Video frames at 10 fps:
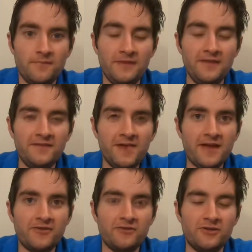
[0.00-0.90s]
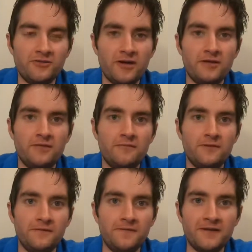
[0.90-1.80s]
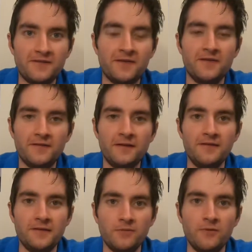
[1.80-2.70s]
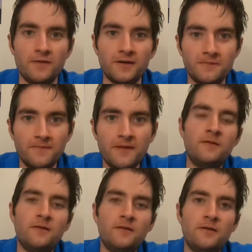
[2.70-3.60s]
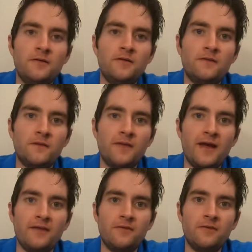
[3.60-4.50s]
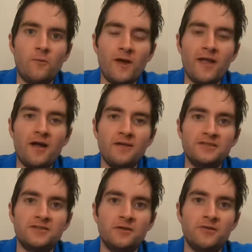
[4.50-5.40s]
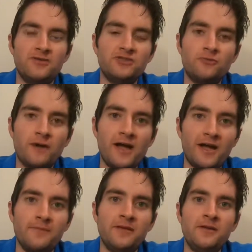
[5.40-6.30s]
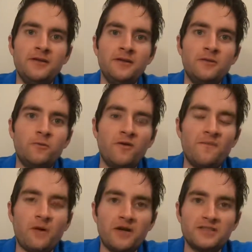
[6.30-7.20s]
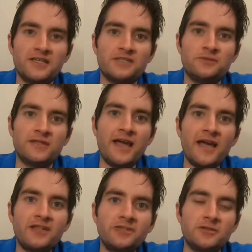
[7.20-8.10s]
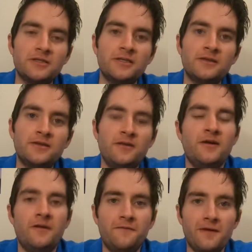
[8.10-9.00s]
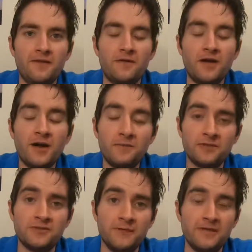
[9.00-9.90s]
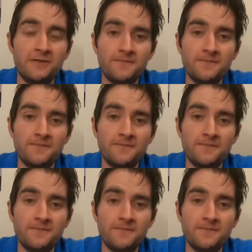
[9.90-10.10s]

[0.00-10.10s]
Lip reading: Disney actually tried to fix this in their movie, so that the way Han Solo described 12 parsecs was actually a feat of accomplishment.